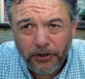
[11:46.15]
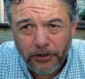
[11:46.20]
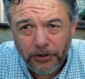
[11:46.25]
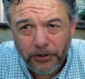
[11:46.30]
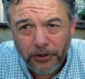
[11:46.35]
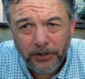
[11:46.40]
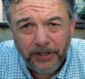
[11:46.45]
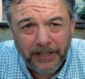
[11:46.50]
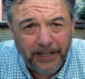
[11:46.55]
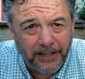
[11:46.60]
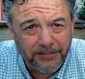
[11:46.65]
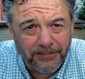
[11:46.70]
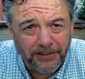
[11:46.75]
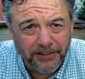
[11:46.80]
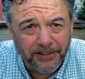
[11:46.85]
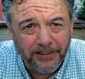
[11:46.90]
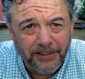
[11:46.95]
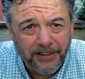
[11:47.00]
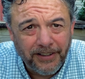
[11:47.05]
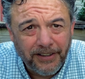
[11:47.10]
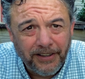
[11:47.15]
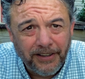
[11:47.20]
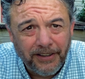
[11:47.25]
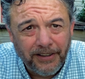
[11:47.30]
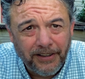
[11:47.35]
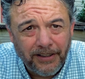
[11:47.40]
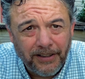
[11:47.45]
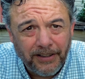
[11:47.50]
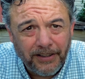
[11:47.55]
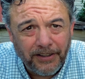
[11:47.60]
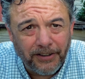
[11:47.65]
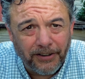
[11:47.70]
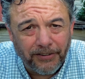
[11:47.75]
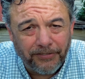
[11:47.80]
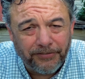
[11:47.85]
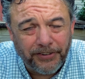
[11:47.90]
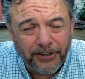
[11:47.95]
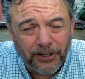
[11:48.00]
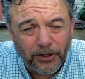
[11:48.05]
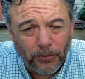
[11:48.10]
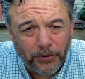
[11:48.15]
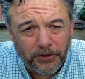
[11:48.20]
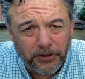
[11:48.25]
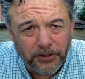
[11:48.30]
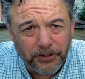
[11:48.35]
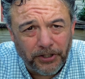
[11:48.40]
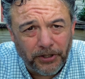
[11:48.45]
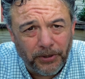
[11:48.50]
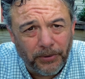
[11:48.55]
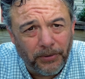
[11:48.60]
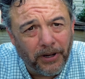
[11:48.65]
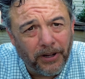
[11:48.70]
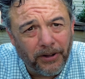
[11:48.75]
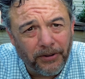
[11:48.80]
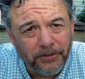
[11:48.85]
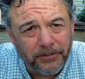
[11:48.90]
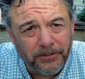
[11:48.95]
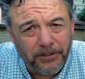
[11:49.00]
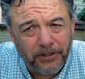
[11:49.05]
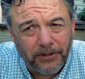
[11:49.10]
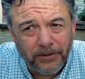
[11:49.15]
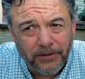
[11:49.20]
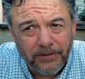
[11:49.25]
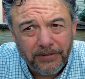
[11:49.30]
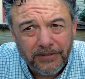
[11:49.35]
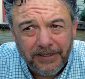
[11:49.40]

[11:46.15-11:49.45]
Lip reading: and you can actually, fiddle with the tune also.